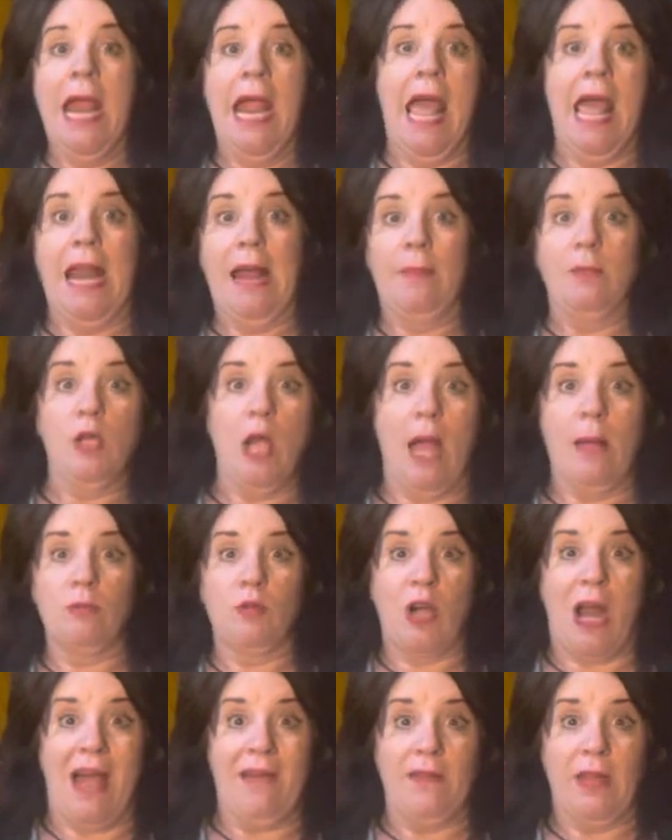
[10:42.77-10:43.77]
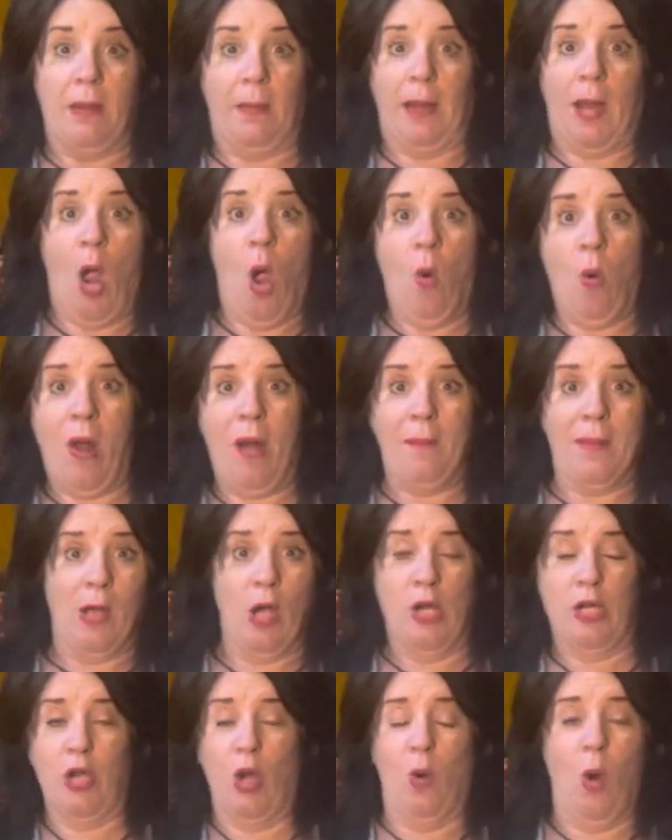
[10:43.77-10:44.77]
And I'm, I'm driving, I'm like, what am I
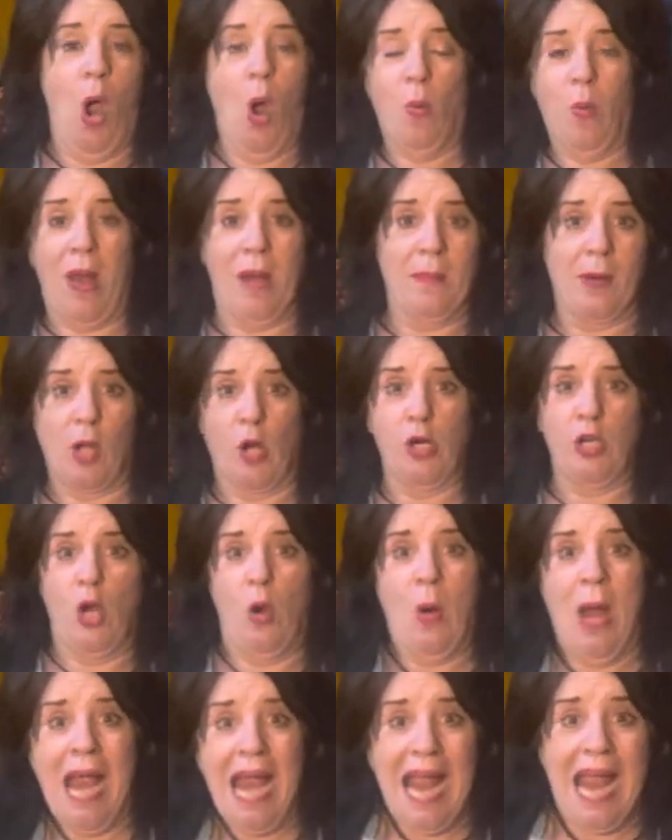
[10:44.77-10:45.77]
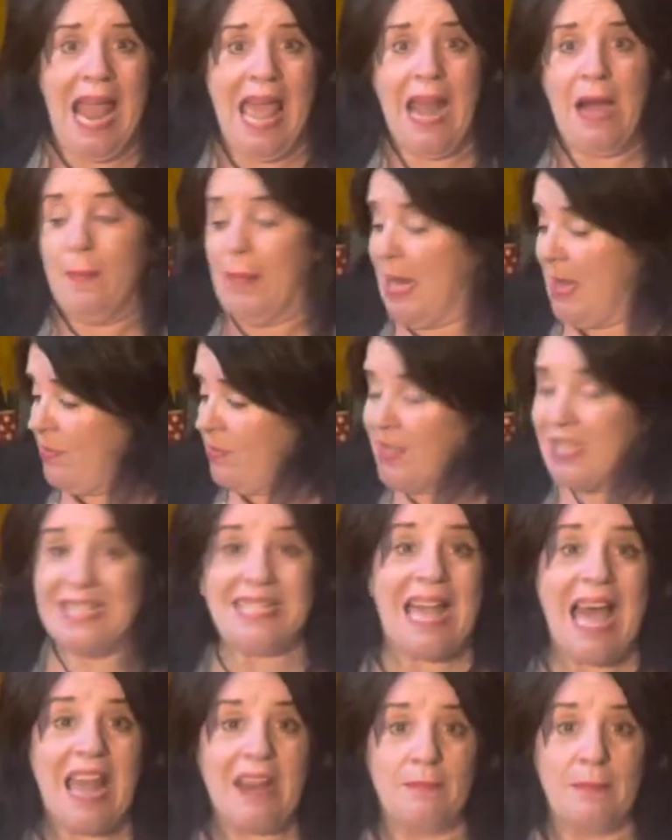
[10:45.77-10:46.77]
going to do? What am I going to do? And I'm hitting the
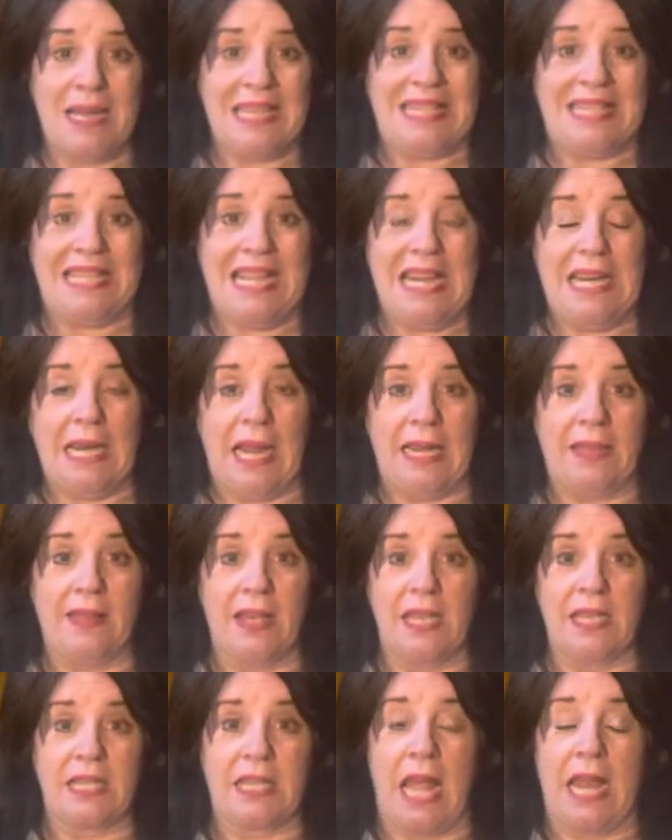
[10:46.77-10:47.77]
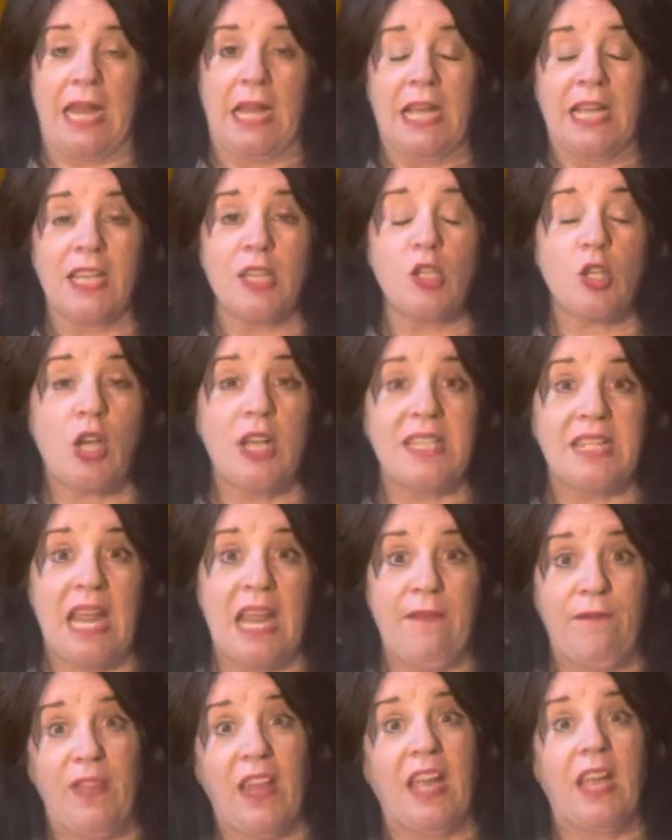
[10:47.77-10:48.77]
side of my seat like this, like, cause
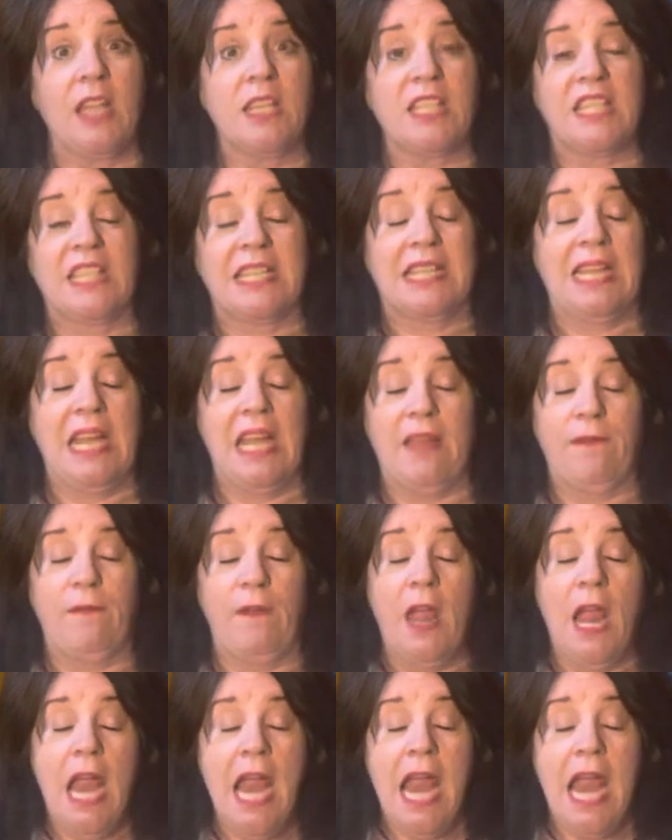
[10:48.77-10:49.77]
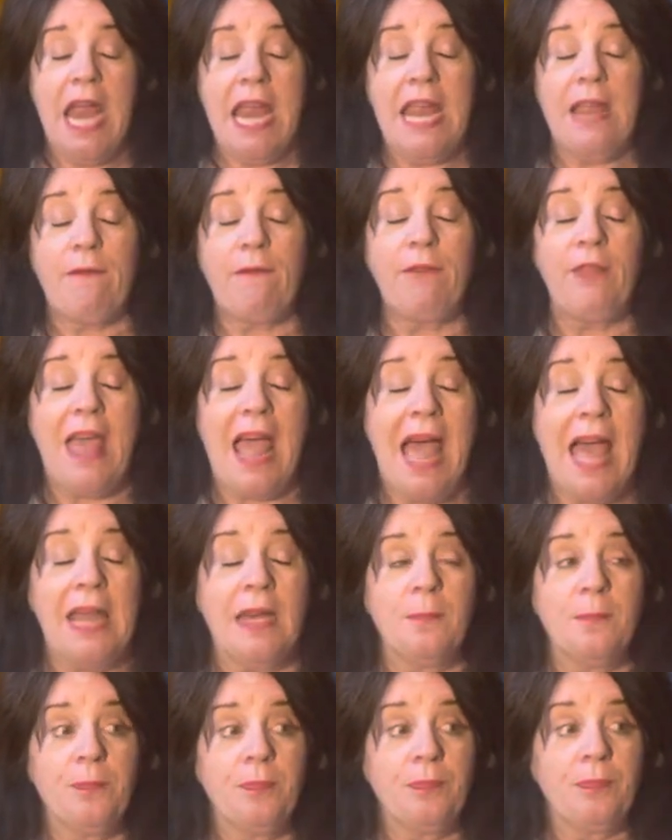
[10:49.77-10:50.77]
if that, if, if that
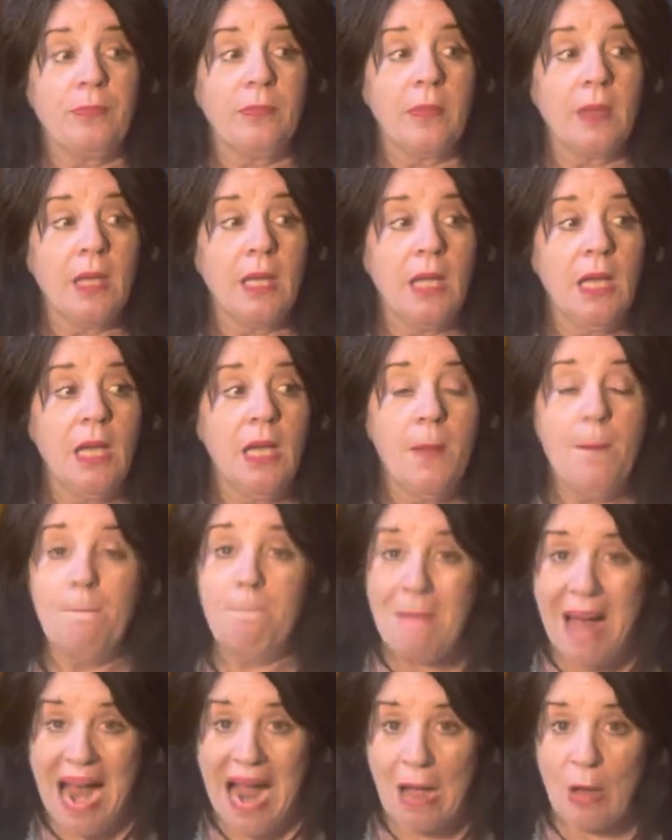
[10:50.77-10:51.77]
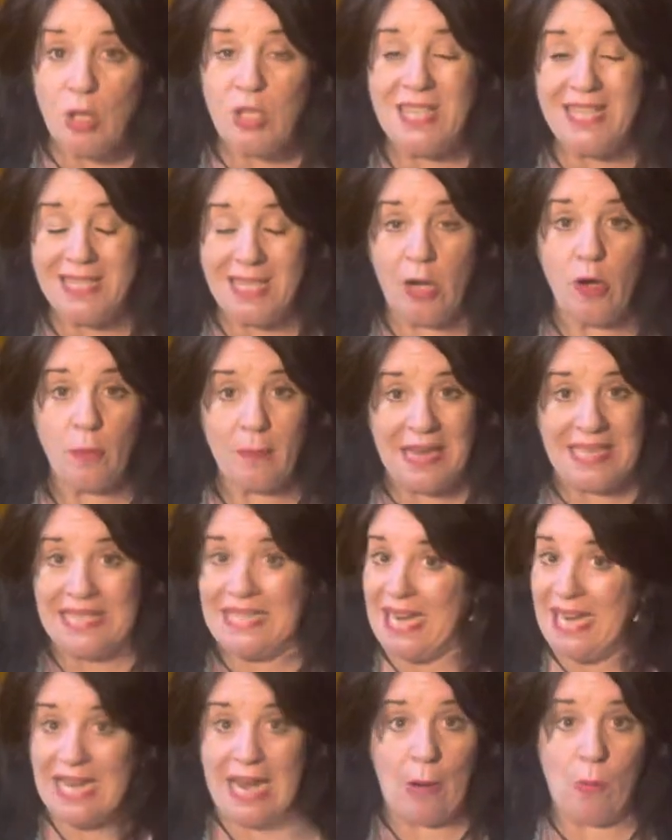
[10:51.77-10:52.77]
mouse is under my
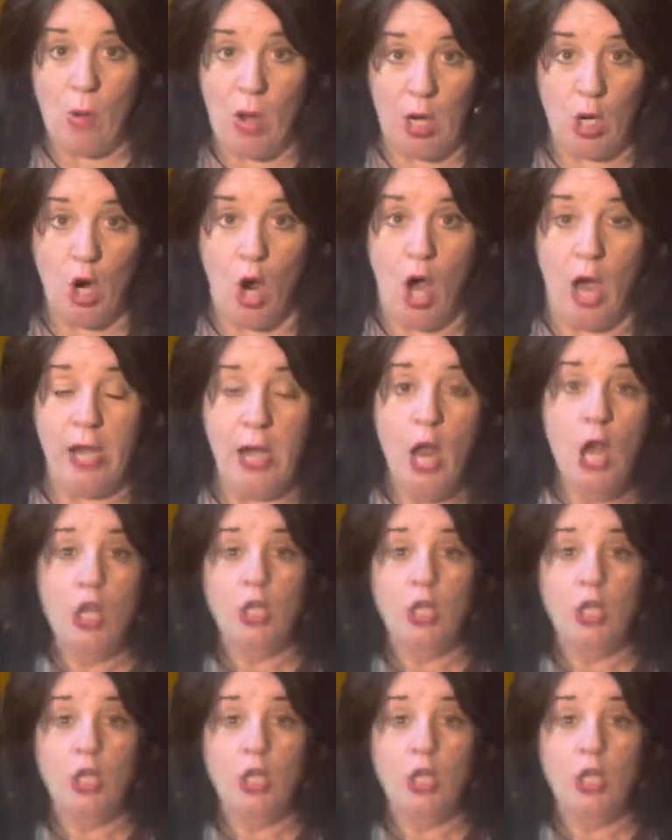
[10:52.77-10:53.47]
seat. I want it gone.